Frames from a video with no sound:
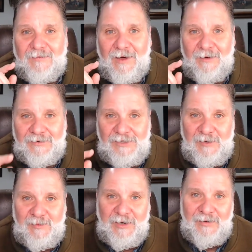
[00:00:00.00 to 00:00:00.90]
I want you
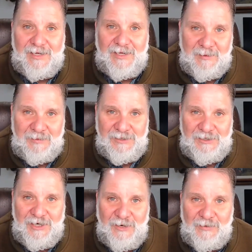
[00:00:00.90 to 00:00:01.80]
to be quick to be able to
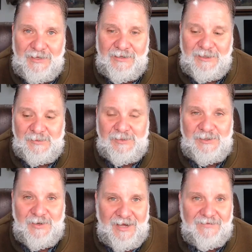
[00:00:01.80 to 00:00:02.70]
share with others, but
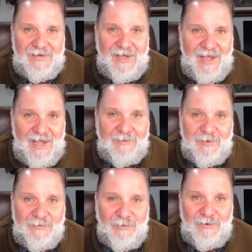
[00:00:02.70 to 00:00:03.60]
you have to have it
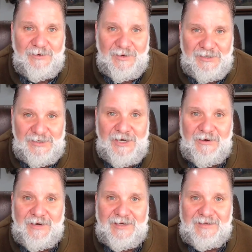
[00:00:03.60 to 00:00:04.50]
before you can
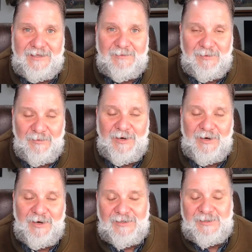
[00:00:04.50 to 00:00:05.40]
share it. Let me pray
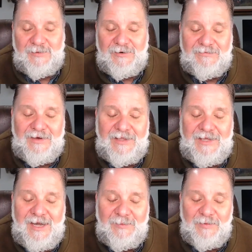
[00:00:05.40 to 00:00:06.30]
with you this morning. Father
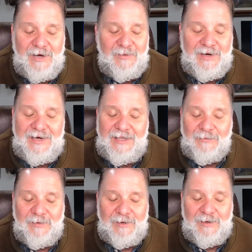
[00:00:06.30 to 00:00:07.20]
God, I pray right now that
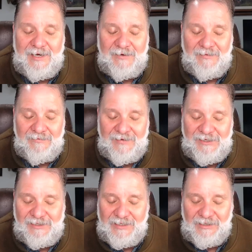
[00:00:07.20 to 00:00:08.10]
we be ever
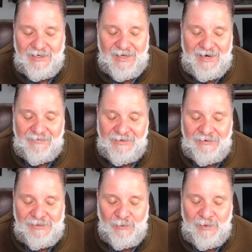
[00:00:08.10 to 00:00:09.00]
vigilant, looking out for
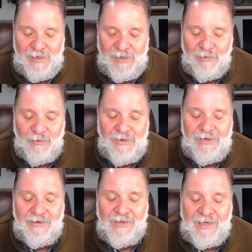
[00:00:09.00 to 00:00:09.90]
those that we can pour
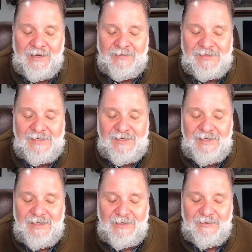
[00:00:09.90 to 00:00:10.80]
into their lives.
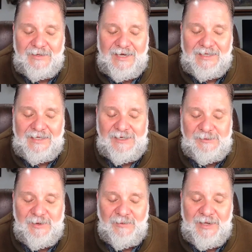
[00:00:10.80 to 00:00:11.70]
Lord God, let us
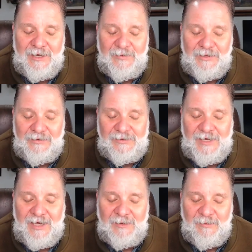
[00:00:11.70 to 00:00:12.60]
be ready when those
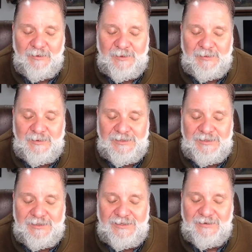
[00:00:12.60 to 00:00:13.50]
God moments
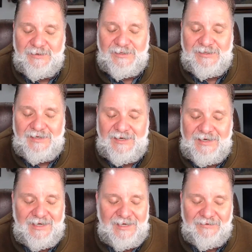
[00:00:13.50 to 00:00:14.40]
present to us.
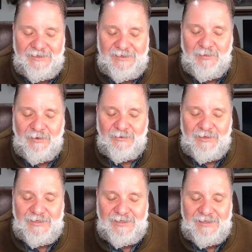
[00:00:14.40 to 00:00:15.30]
And give us
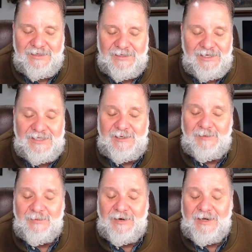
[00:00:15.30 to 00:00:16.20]
boldness. In Jesus' name
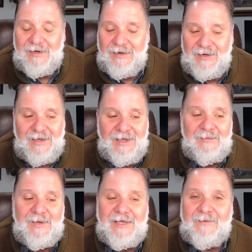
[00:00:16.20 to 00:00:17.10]
I pray,
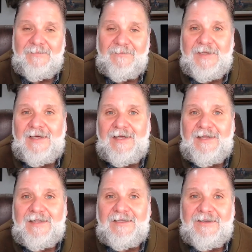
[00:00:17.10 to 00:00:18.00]
amen.
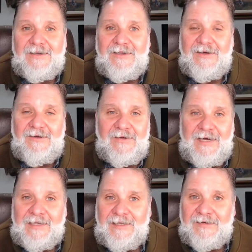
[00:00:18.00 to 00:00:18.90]
Look, you know
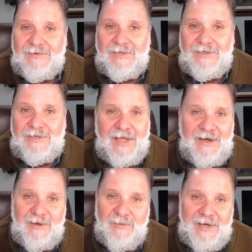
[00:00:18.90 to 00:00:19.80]
God loves you. You got to
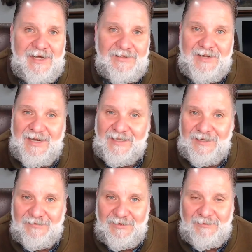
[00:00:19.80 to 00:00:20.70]
know by now that I
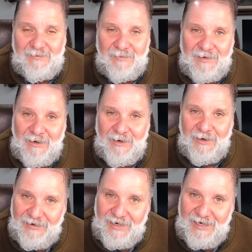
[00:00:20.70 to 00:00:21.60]
love you. Go
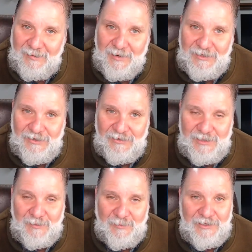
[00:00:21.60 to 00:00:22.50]
out there today and make sure
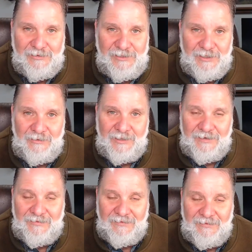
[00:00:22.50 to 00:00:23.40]
someone knows that you
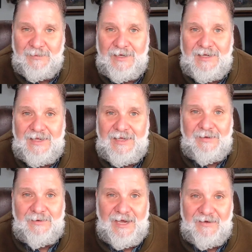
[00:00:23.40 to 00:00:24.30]
love them. And
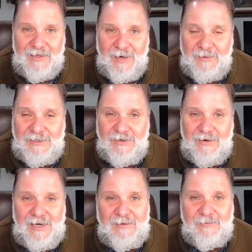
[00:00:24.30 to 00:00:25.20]
when you have the
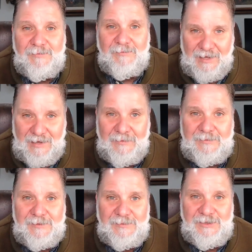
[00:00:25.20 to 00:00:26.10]
opportunity, give them
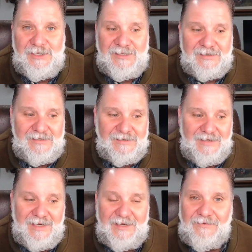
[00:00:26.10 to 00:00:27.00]
some Jesus.
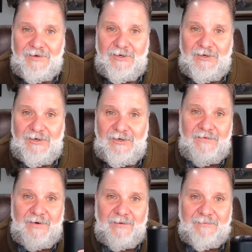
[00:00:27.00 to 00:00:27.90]
Hey, if you can do it
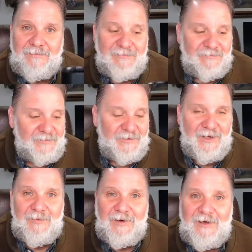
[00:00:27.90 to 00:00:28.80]
over a
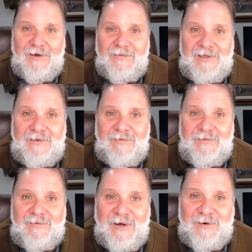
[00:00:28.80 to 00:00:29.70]
cup of coffee, even
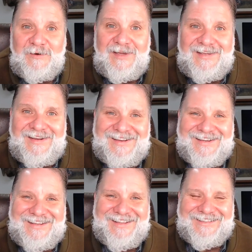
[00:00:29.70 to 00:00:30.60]
better, right?
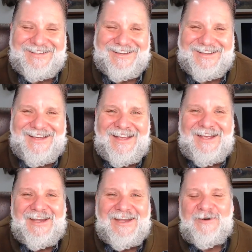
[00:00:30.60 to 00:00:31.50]
Look,
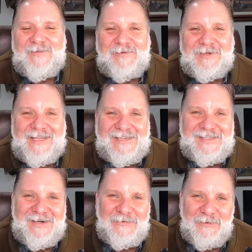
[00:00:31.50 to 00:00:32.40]
y'all have a blessed
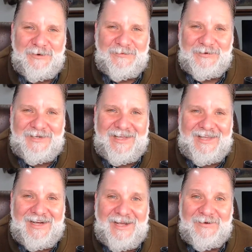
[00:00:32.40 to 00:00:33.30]
and wonderful
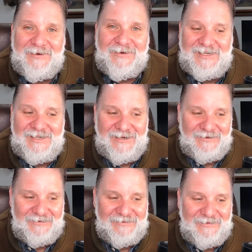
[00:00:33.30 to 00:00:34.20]
day, and I will see
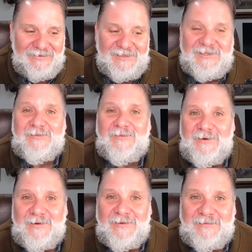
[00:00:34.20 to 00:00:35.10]
y'all
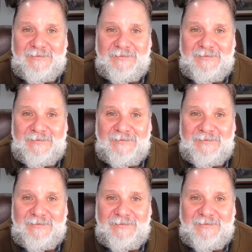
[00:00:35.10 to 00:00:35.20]
tomorrow.